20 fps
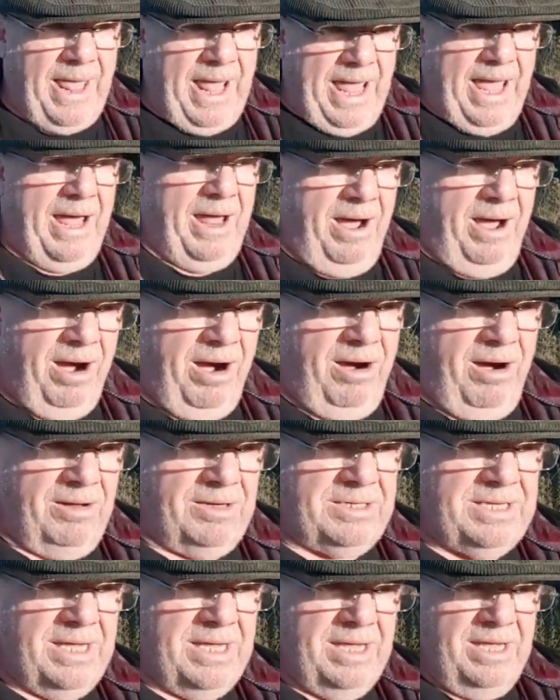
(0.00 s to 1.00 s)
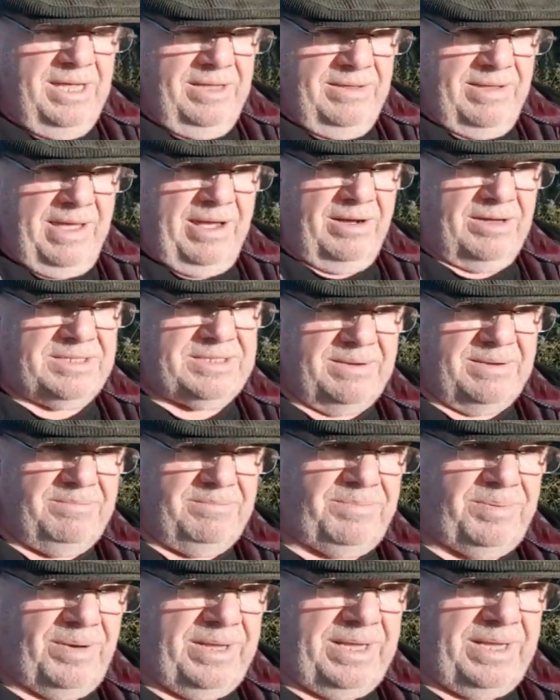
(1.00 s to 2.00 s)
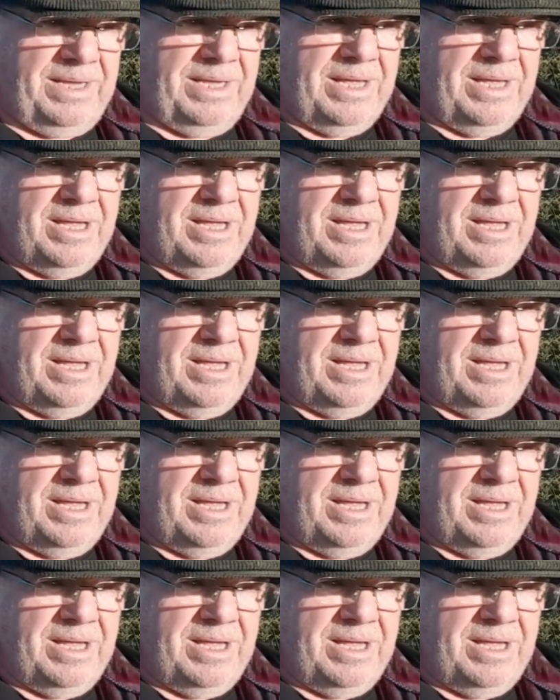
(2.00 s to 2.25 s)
at heart. They are simply